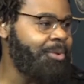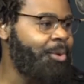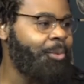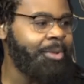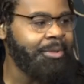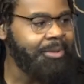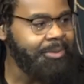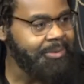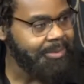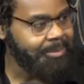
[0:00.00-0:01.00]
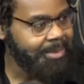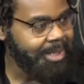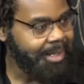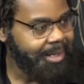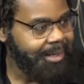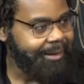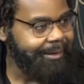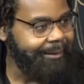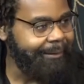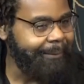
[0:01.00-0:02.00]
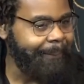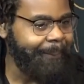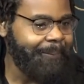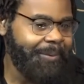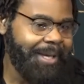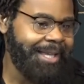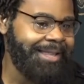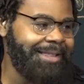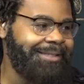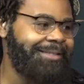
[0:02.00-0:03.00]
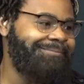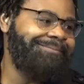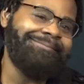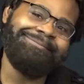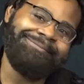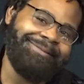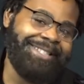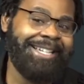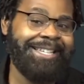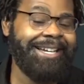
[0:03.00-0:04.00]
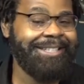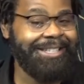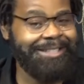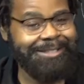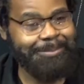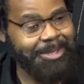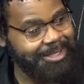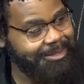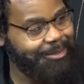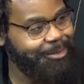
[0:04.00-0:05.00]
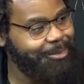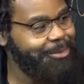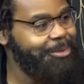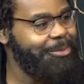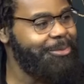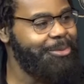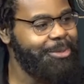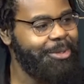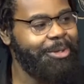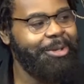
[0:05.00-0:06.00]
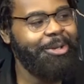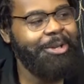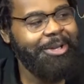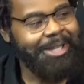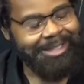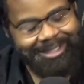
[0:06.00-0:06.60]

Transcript: You don't want to lose them. Um, and that kind of gets me into mm-hmm.